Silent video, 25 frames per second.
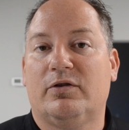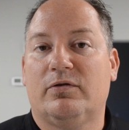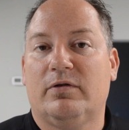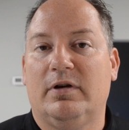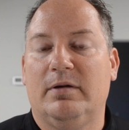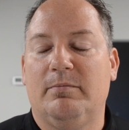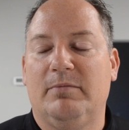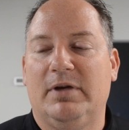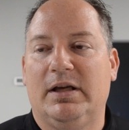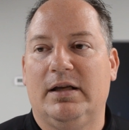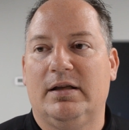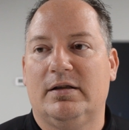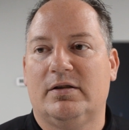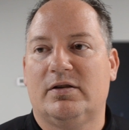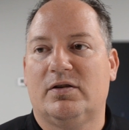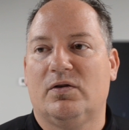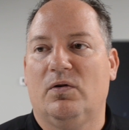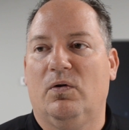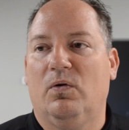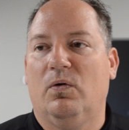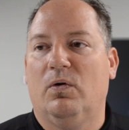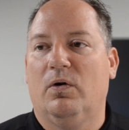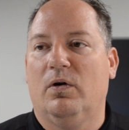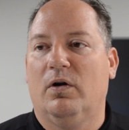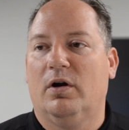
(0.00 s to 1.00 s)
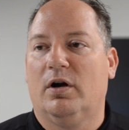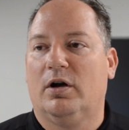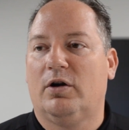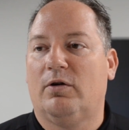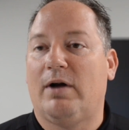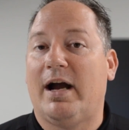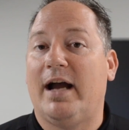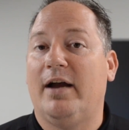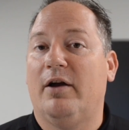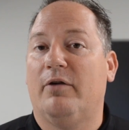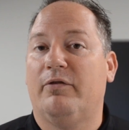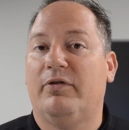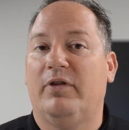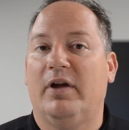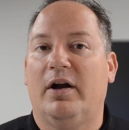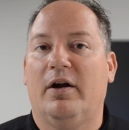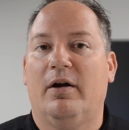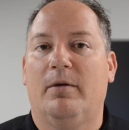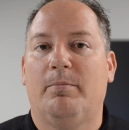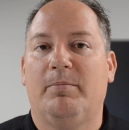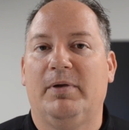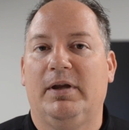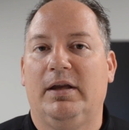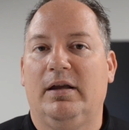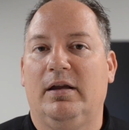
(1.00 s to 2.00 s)
treatments or
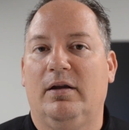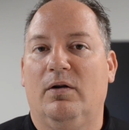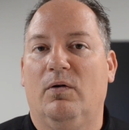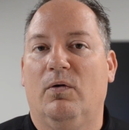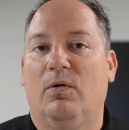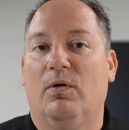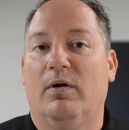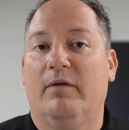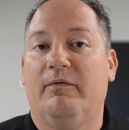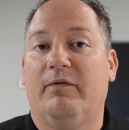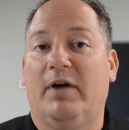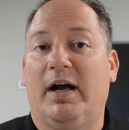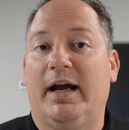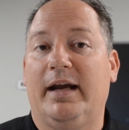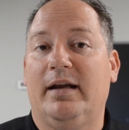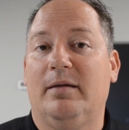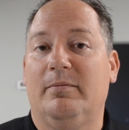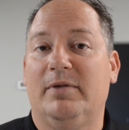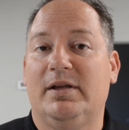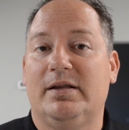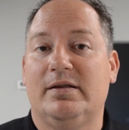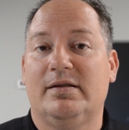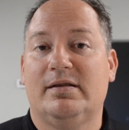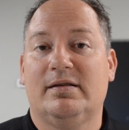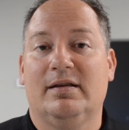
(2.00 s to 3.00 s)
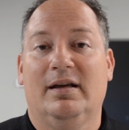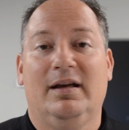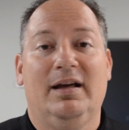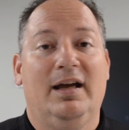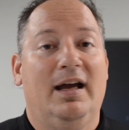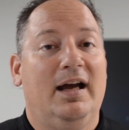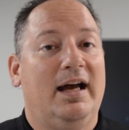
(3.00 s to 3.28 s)
cryotherapy or vitamins,